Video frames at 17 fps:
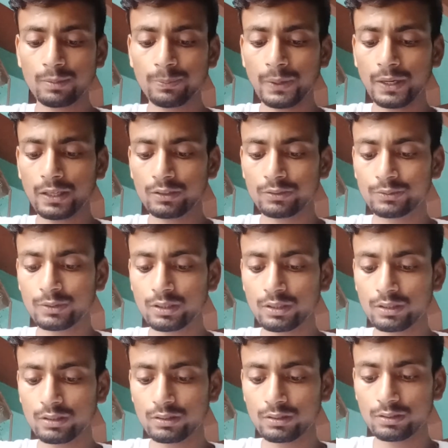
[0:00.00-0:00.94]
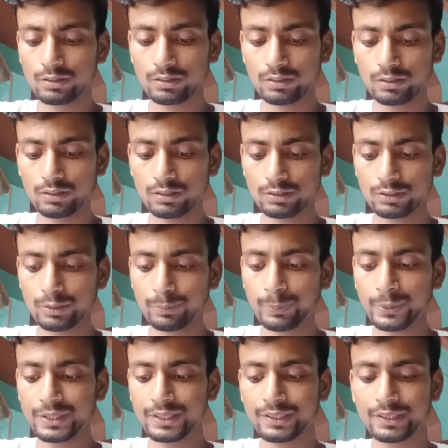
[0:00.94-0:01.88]
part of the
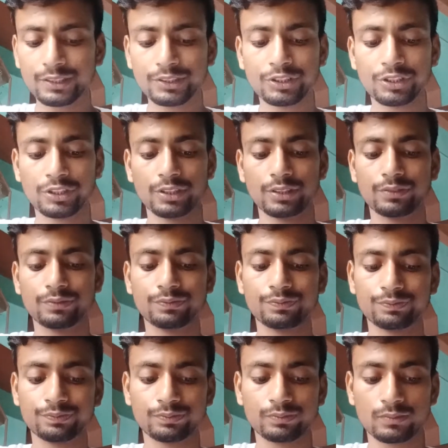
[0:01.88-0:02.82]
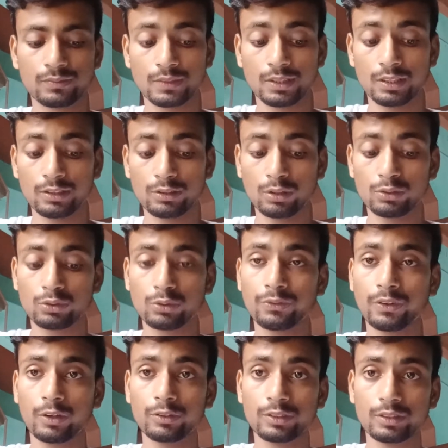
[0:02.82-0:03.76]
sympathetic chain is also
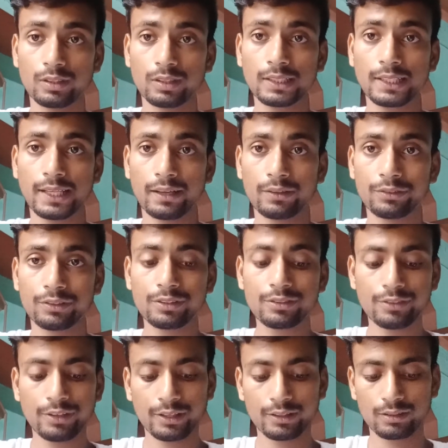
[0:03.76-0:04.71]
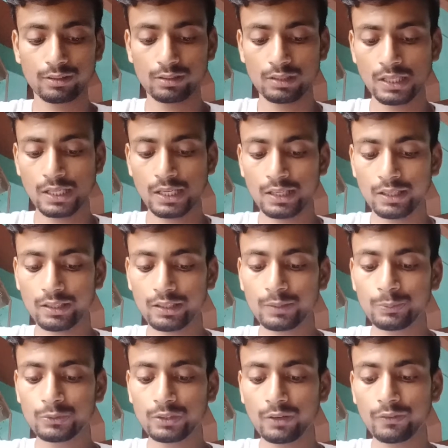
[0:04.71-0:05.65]
found in the carotid triangle.
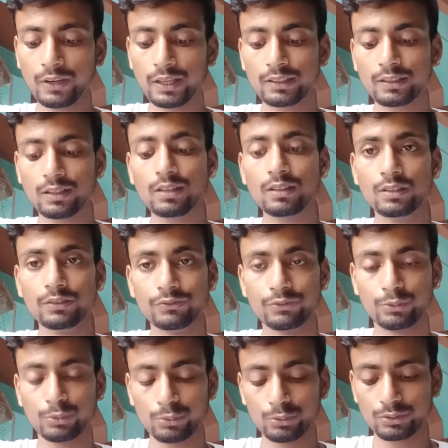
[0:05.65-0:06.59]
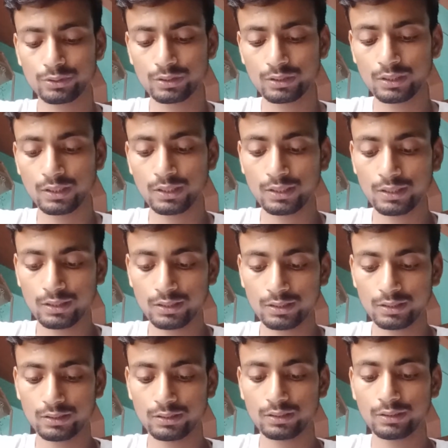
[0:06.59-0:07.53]
Deep cervical lymph nodes.
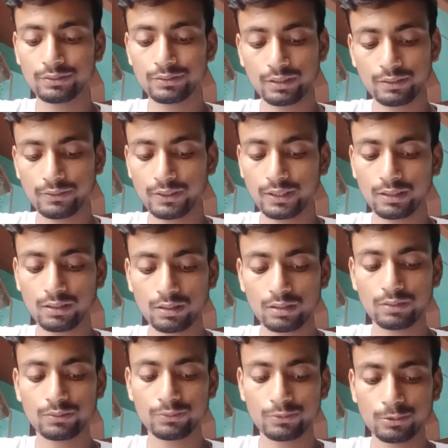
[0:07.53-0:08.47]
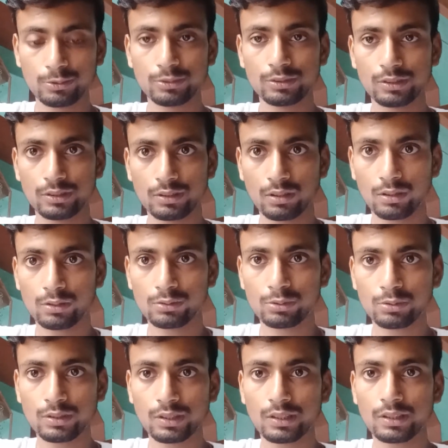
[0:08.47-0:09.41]
Deep cervical lymph nodes is also
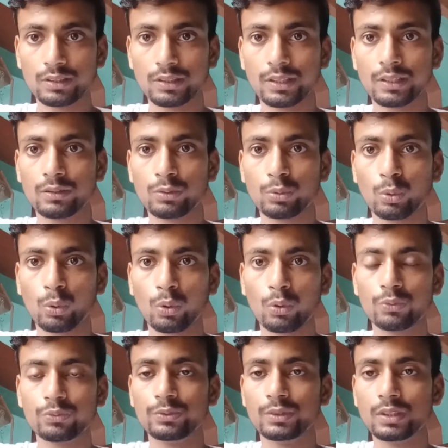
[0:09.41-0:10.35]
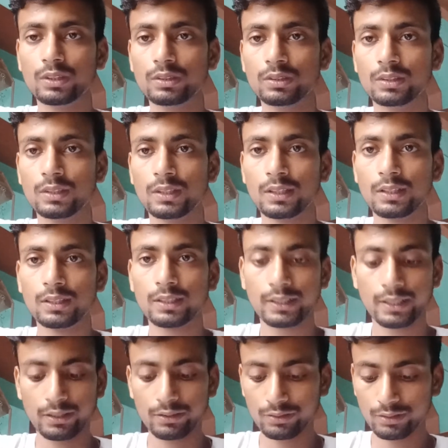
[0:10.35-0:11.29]
the content of the
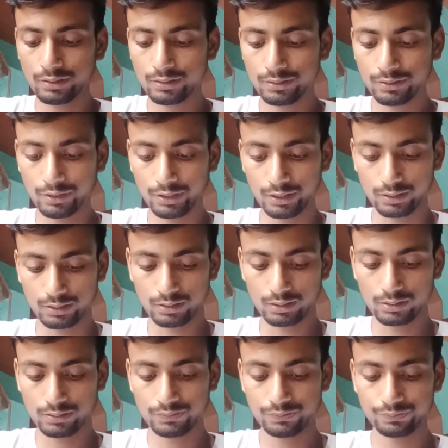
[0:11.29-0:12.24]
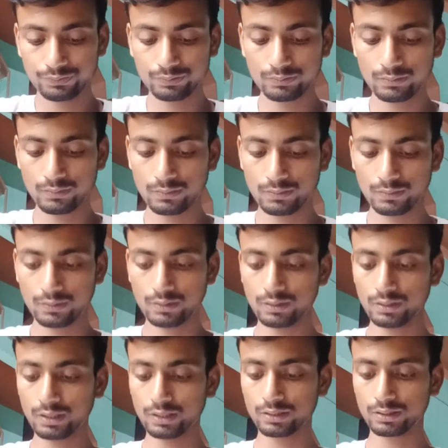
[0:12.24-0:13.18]
carotid triangle.
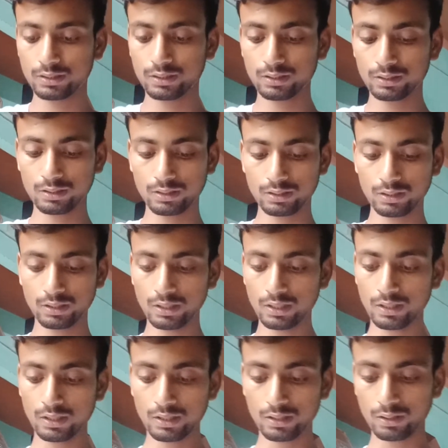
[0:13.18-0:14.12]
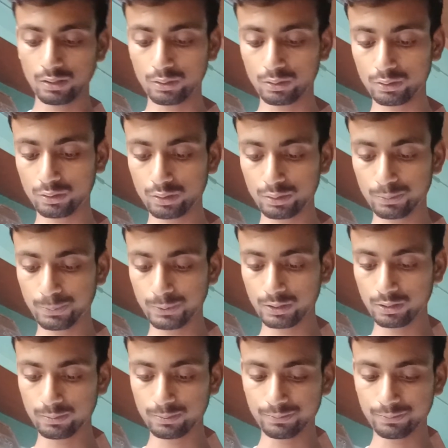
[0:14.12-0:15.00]
Next is the occipital.